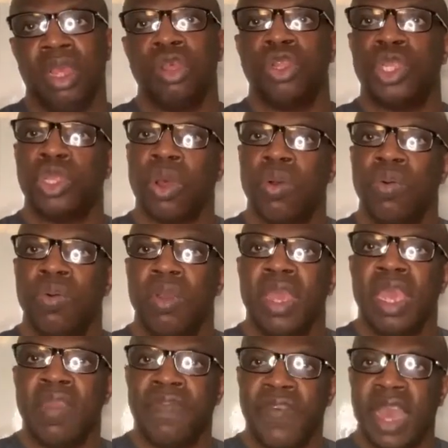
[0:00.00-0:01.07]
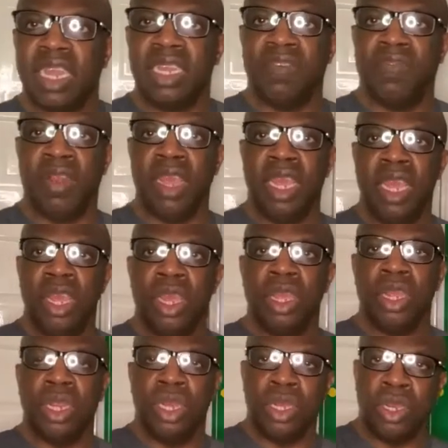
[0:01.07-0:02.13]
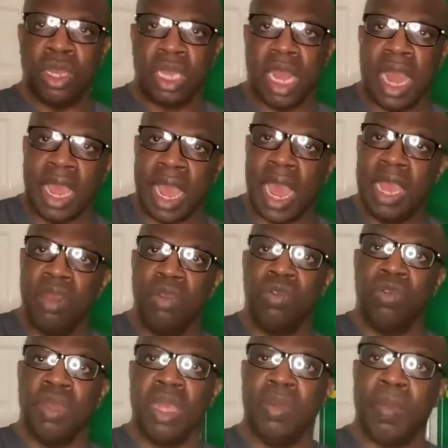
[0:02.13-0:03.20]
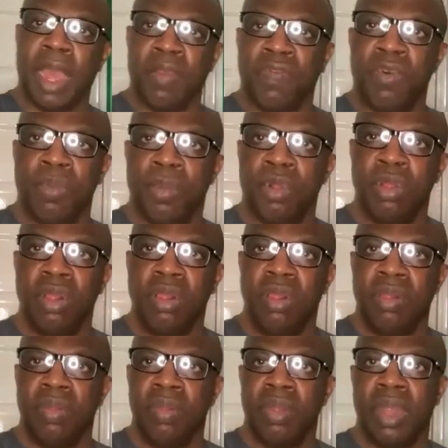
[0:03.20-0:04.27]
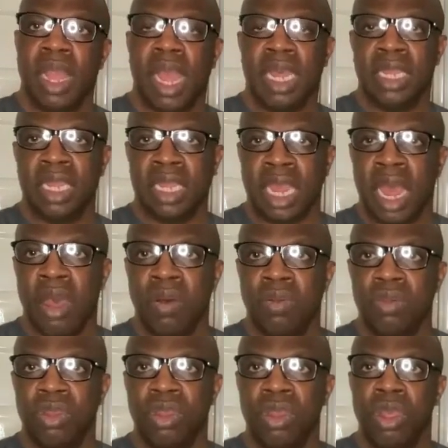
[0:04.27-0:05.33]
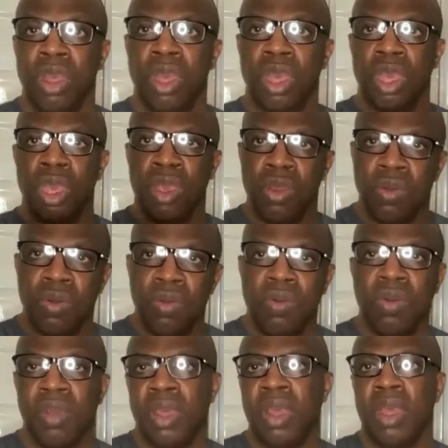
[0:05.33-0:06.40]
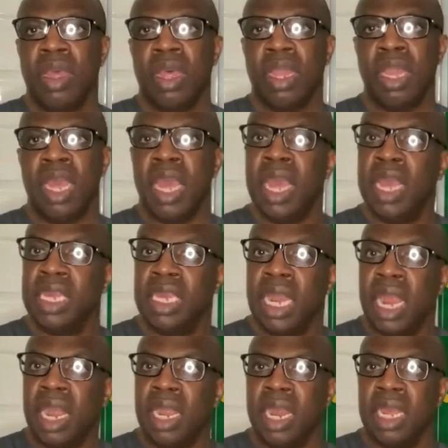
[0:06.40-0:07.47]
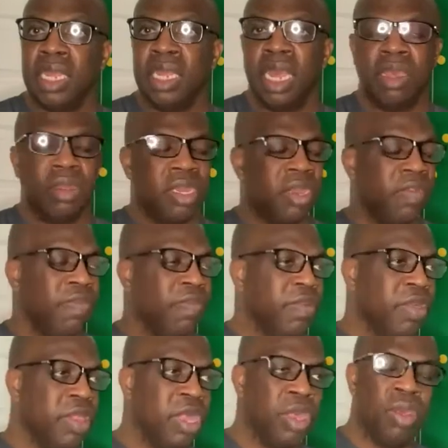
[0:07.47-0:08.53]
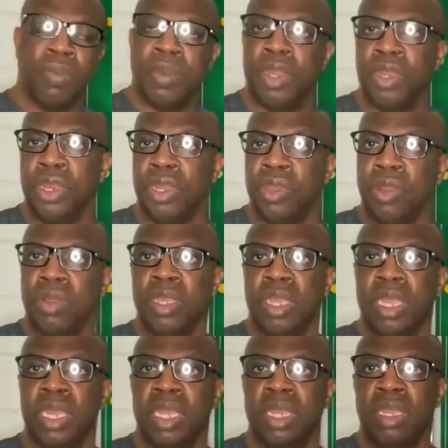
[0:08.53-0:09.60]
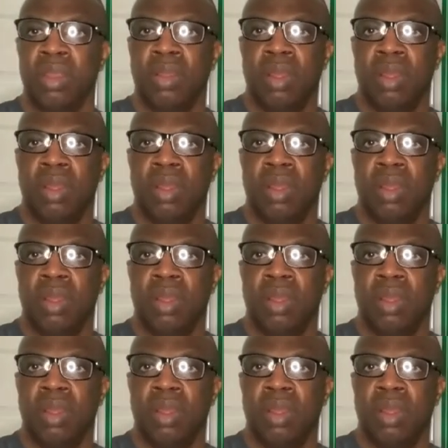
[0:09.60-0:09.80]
So effectively, just like I do in my football as a scout, you, the HR executive, the human resources